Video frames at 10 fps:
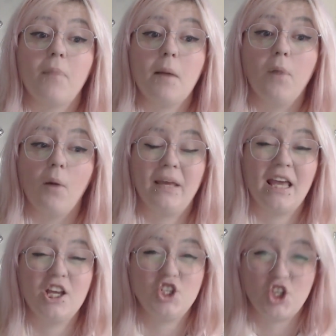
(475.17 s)
fight by
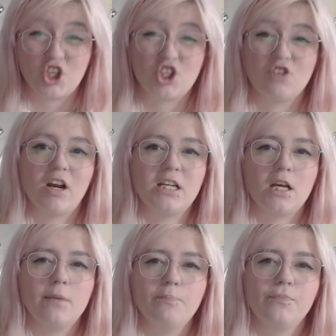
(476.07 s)
popping it at just the
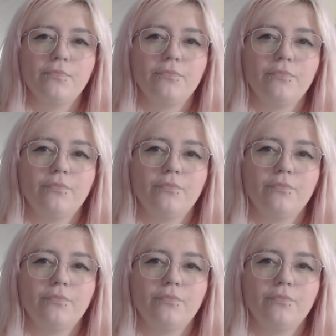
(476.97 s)
right time.